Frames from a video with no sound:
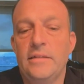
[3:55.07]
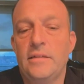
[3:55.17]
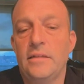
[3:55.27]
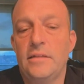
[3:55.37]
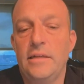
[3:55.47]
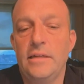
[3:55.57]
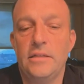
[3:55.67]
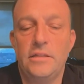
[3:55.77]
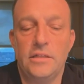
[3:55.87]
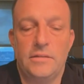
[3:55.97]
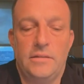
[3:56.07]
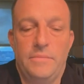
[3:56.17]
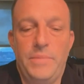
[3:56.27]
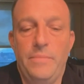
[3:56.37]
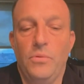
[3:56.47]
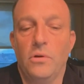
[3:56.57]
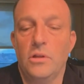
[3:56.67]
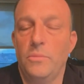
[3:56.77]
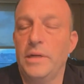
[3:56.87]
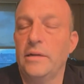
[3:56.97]
hesitancy is just that people are a
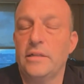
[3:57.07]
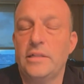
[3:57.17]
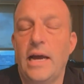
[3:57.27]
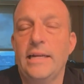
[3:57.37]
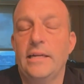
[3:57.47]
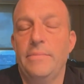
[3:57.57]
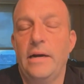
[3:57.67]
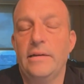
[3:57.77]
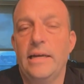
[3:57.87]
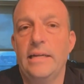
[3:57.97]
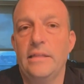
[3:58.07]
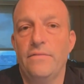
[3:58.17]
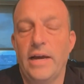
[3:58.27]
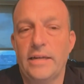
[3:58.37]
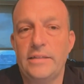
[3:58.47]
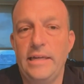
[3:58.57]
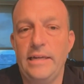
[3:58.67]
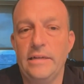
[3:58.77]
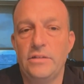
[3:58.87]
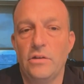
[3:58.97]
little bit undecided about getting the
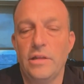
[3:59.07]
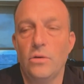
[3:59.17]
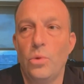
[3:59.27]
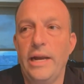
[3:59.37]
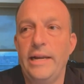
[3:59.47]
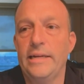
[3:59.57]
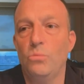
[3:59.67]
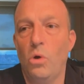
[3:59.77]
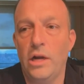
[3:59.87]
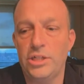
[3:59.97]
vaccine, and so they're waiting and